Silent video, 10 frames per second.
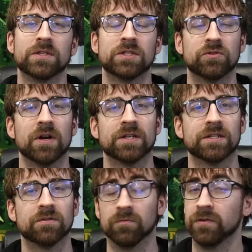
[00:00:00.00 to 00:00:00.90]

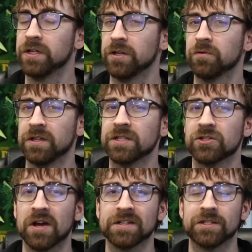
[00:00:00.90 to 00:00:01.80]
stressed, really
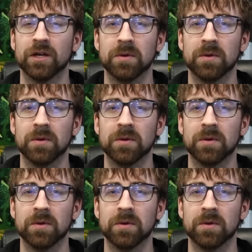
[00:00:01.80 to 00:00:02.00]
stressed